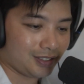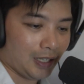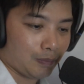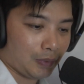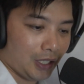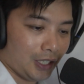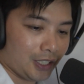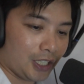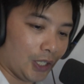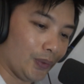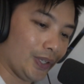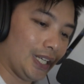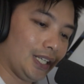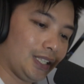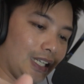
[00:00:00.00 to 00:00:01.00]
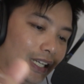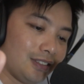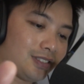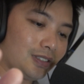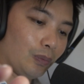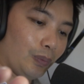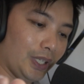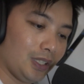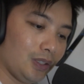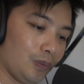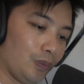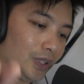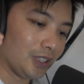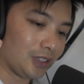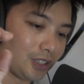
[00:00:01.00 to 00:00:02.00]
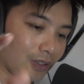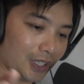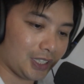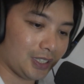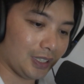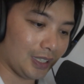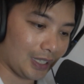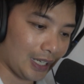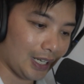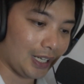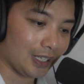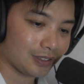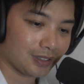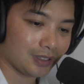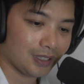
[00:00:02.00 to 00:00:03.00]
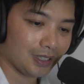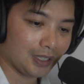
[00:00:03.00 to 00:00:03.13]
I'm kind of going against the wind with the direction of the cast,